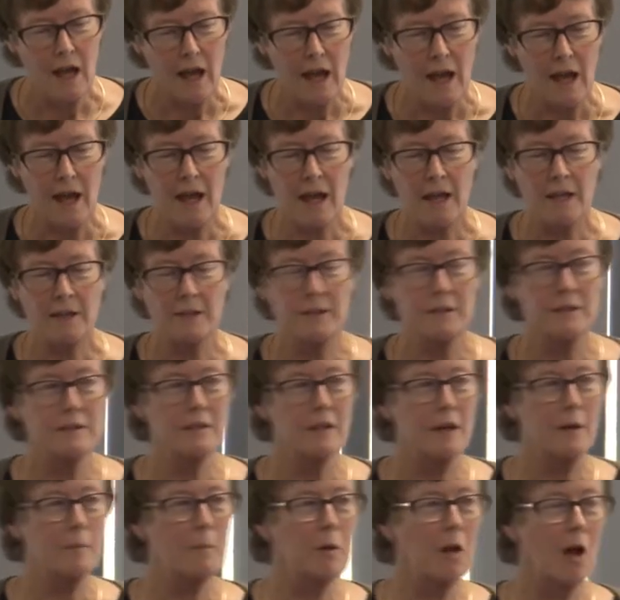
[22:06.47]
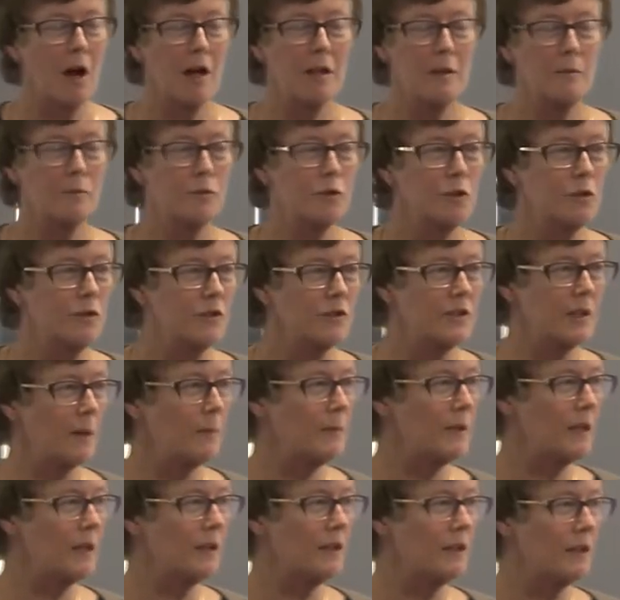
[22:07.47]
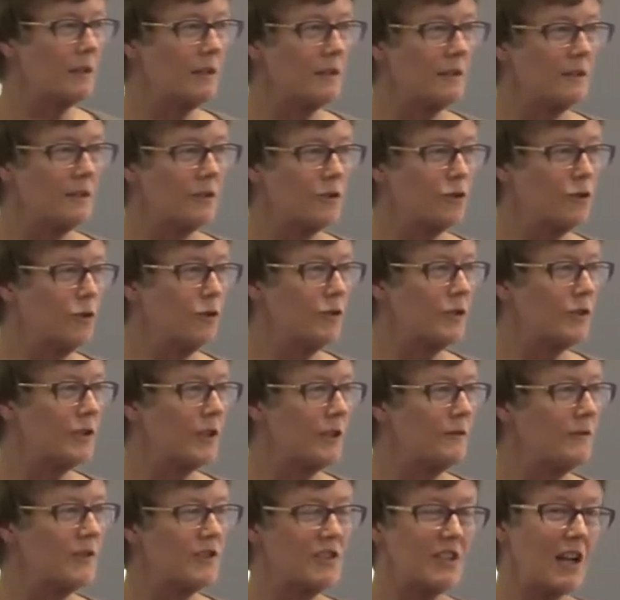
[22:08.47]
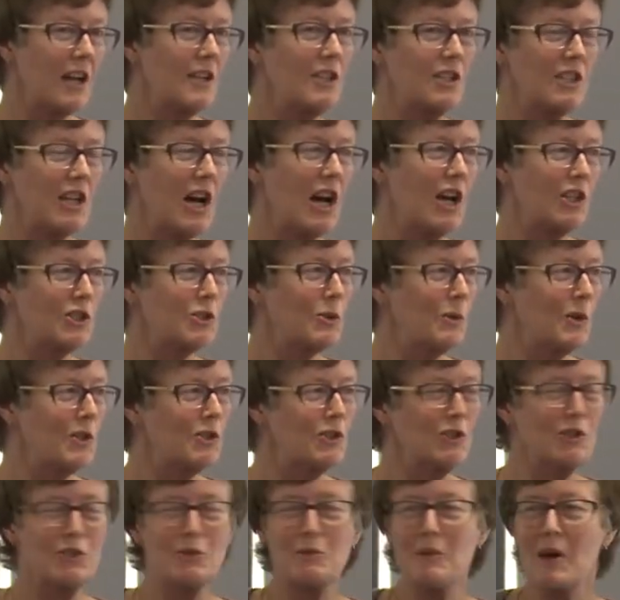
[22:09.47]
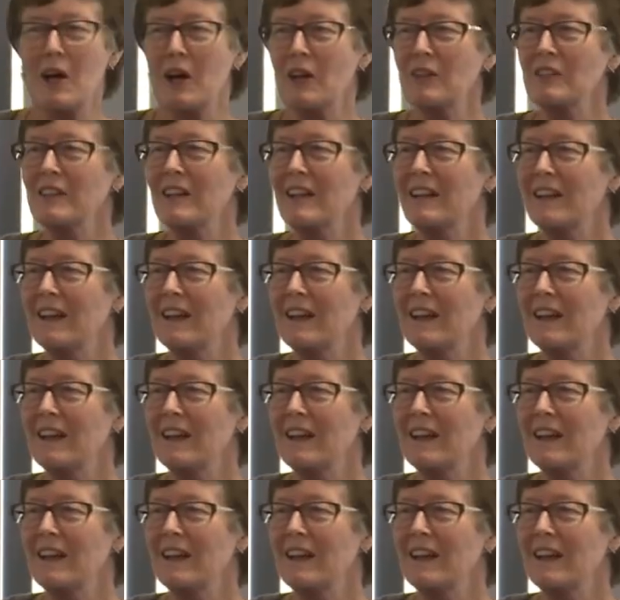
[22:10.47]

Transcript: and apply them to something that students have started to ask questions about.